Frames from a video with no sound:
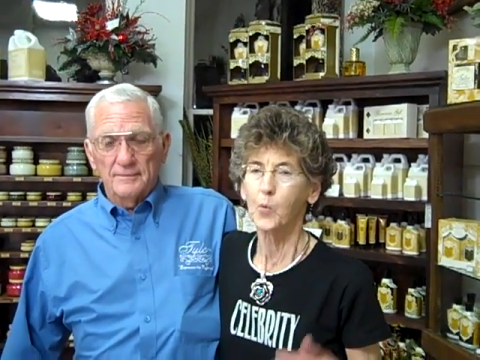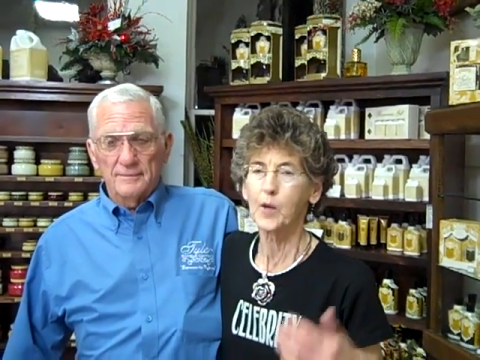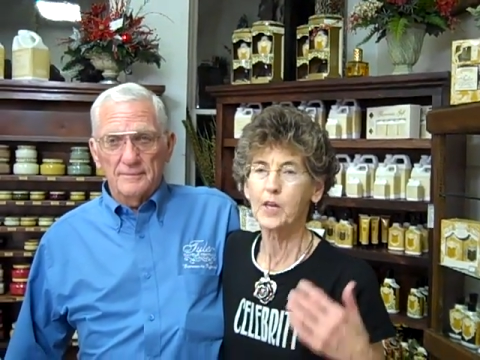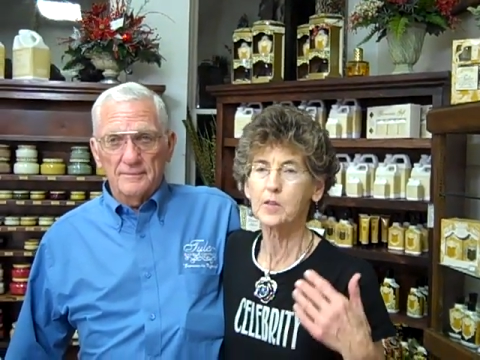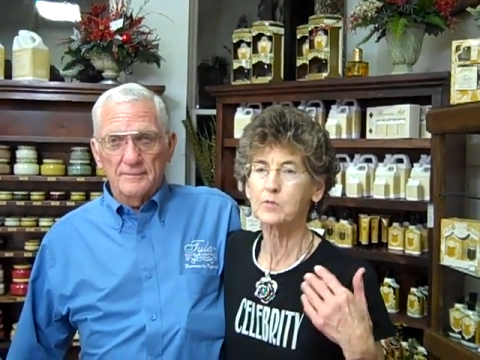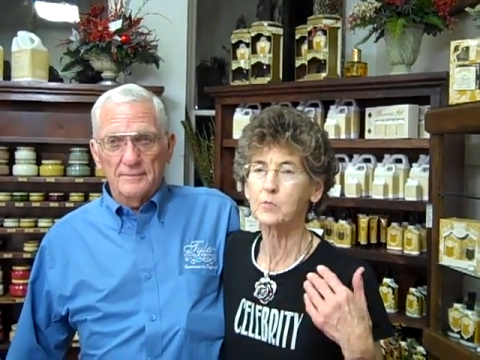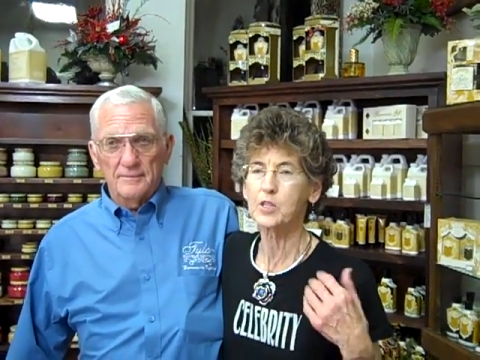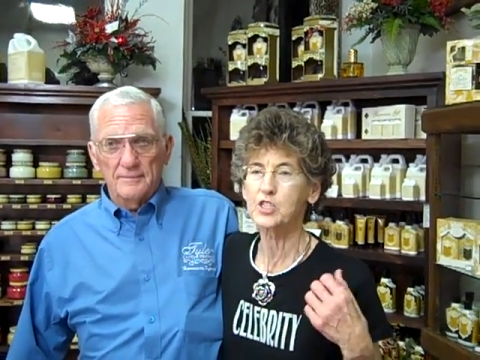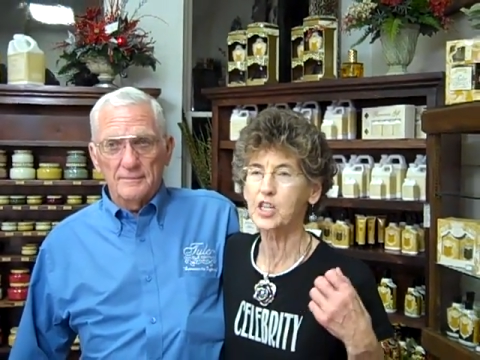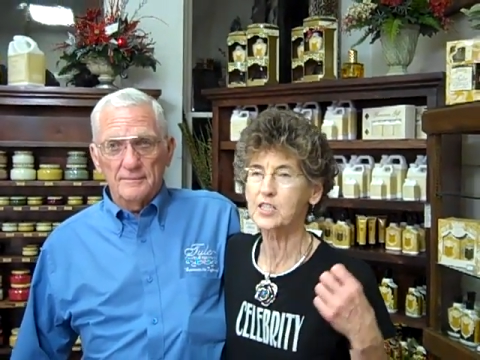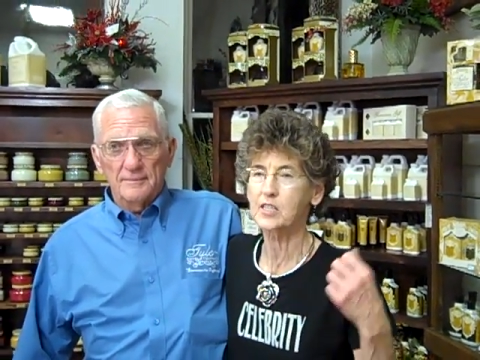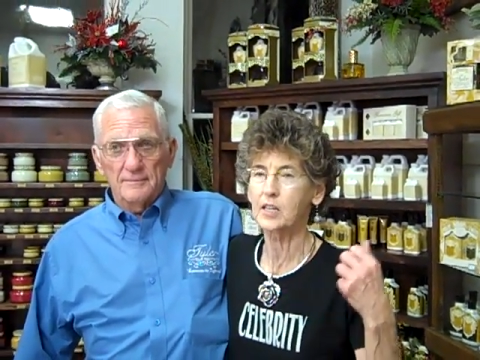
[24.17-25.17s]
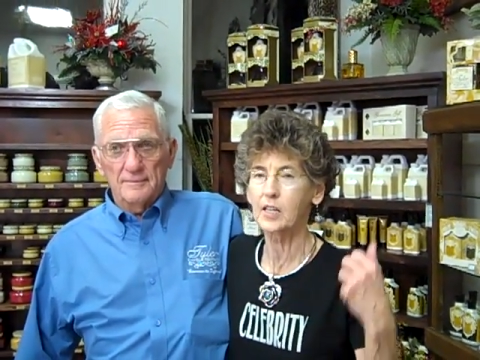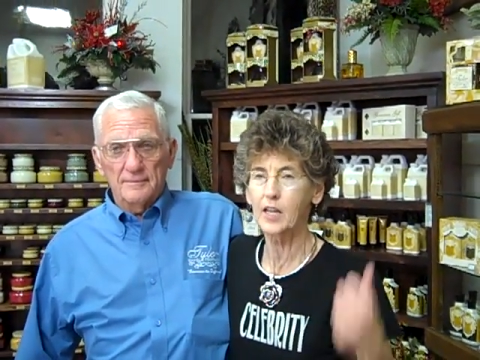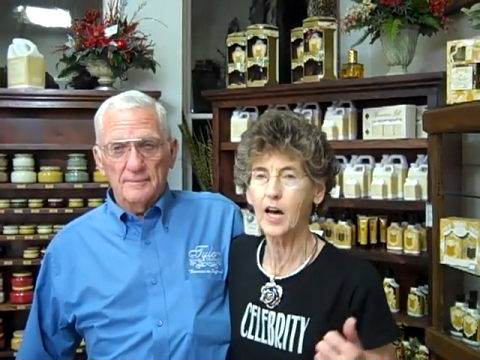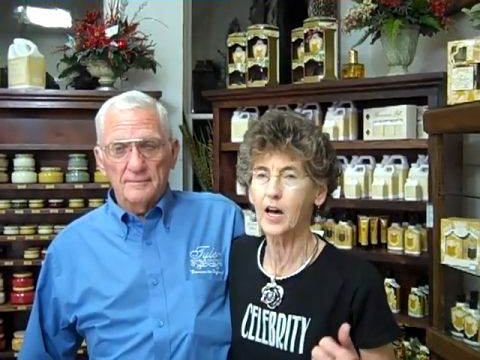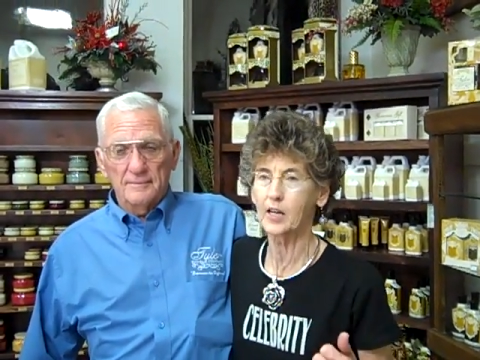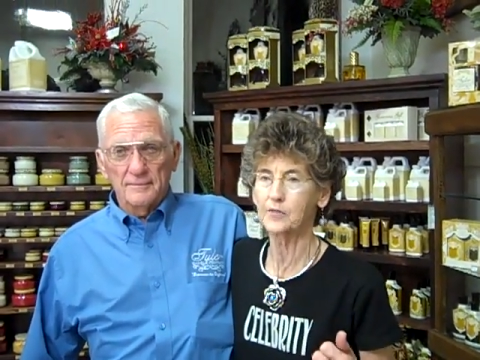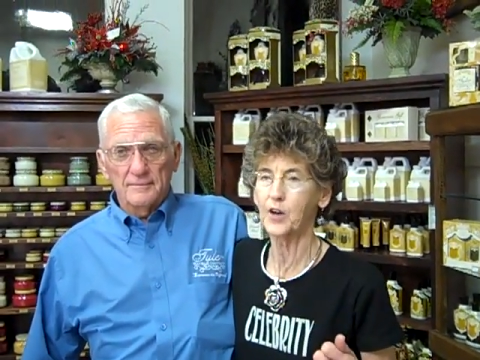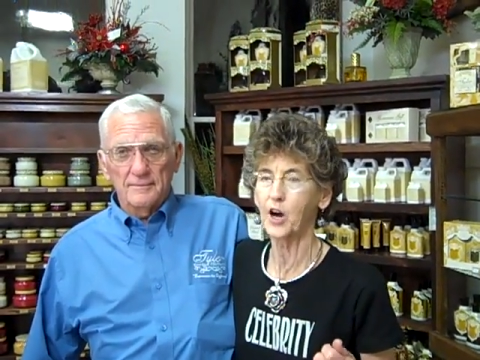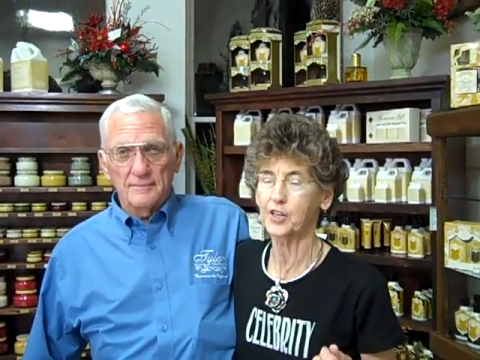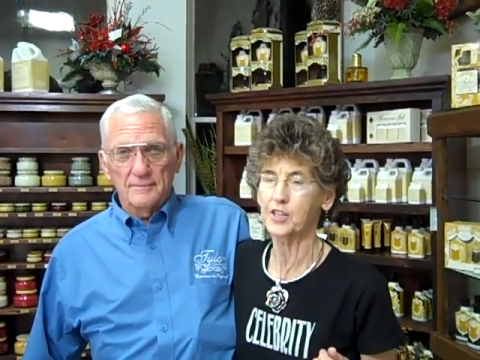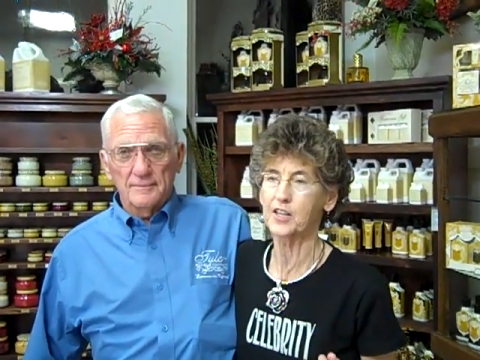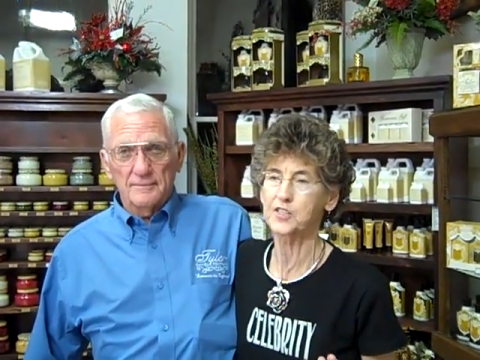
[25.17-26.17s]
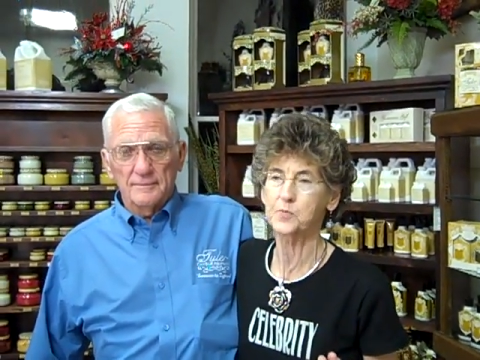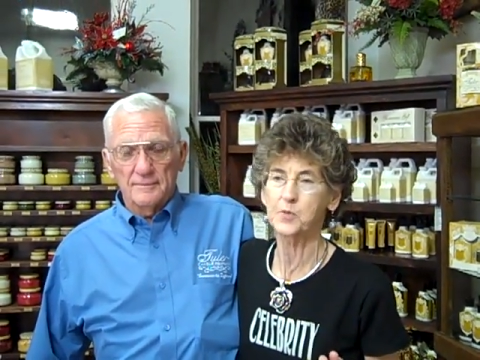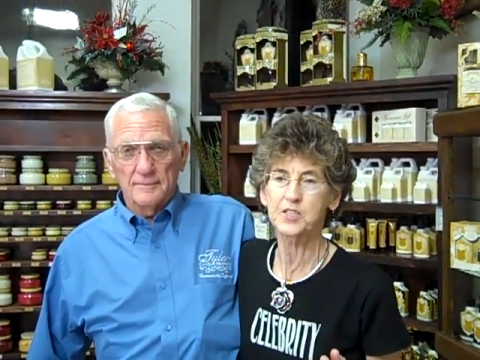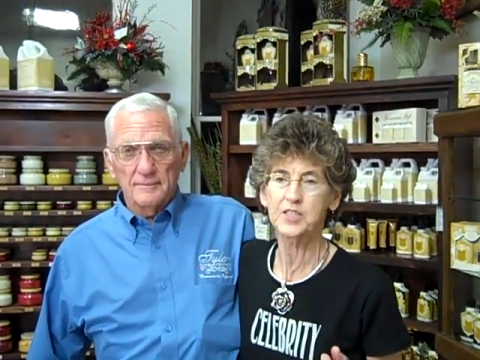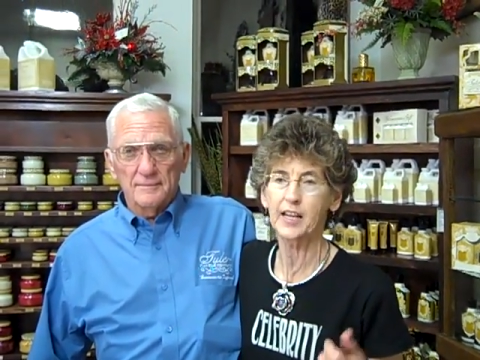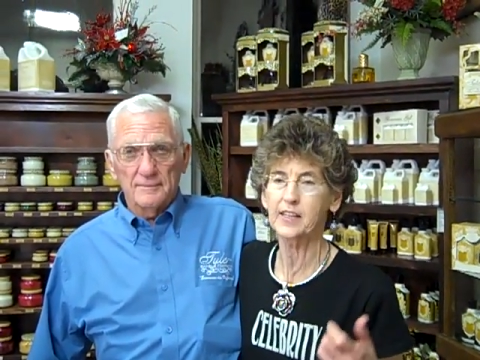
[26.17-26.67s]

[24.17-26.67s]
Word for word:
Speaker 1: We, we just love our customers.